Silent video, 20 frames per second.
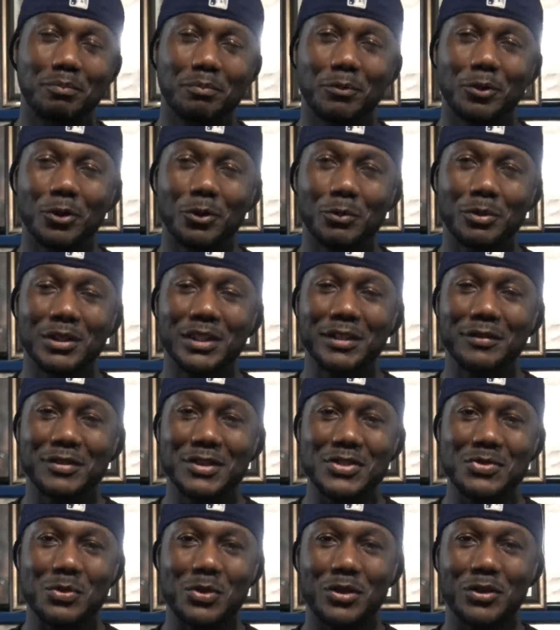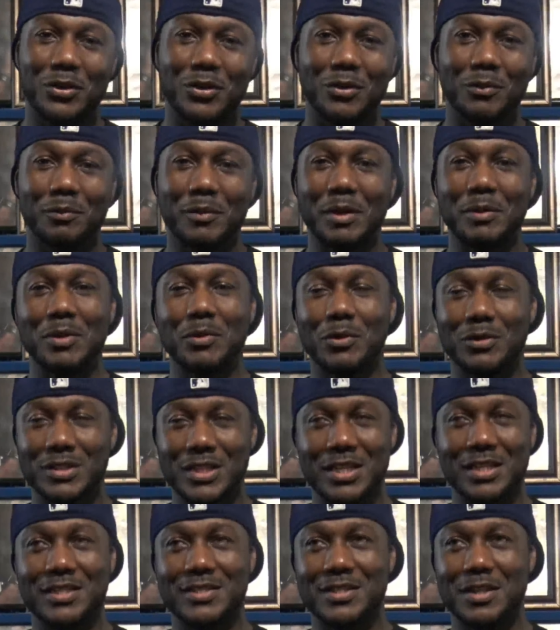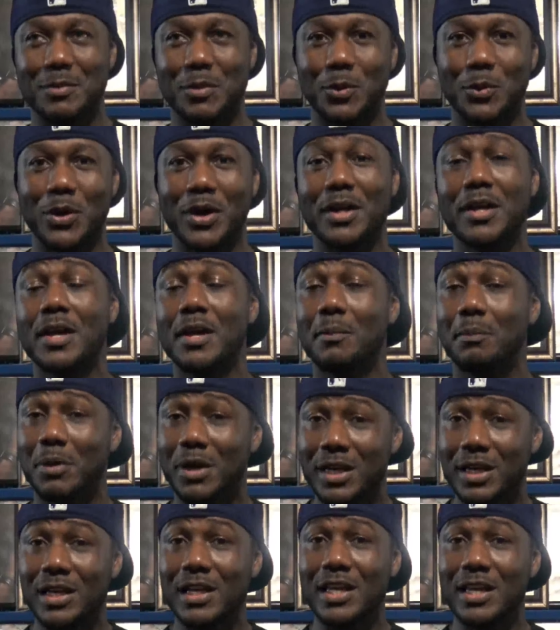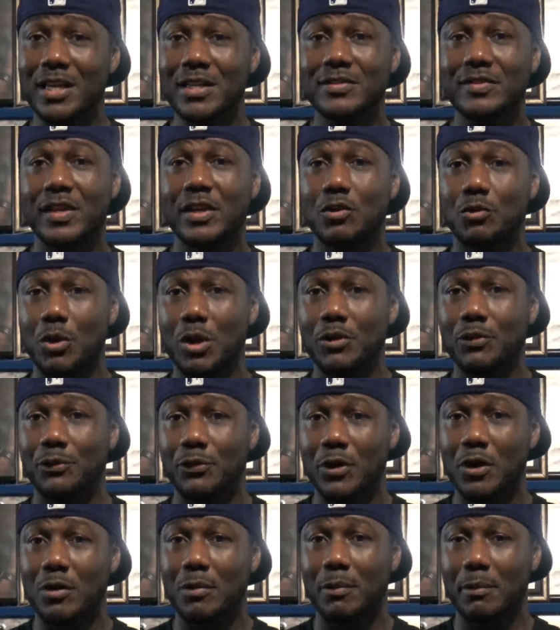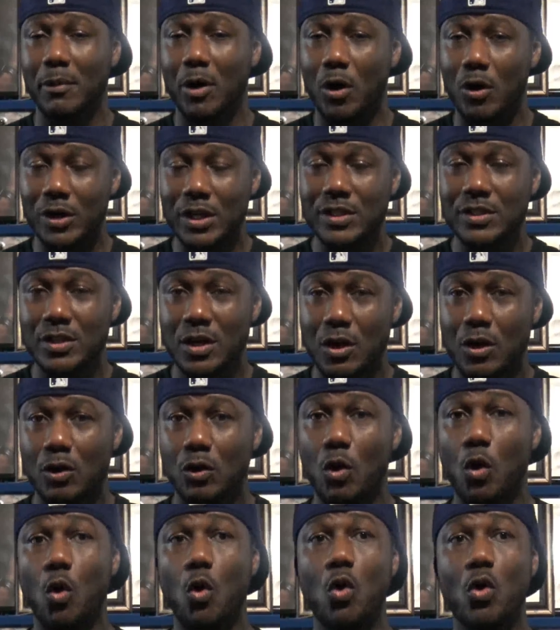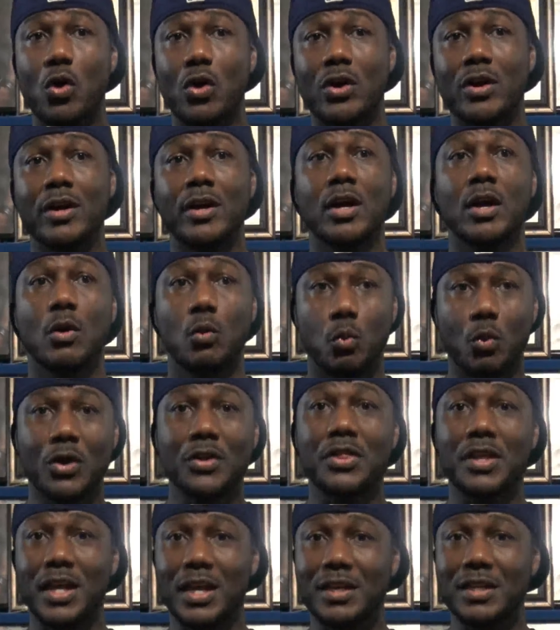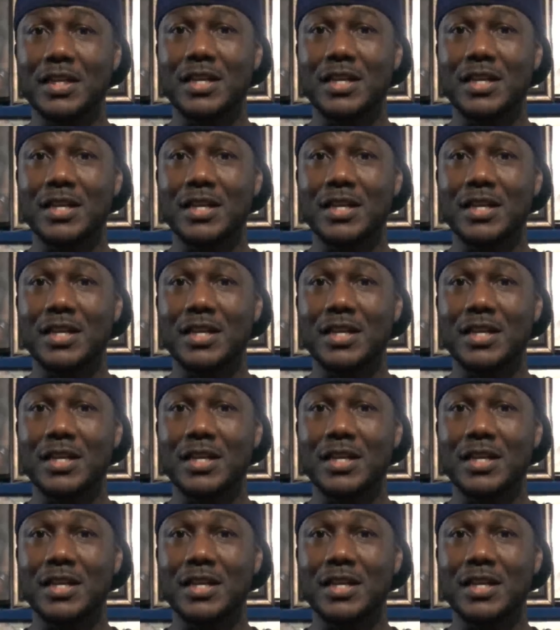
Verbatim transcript: will believe this one, or maybe you won't take it as number one. But it is a great film on its own, or within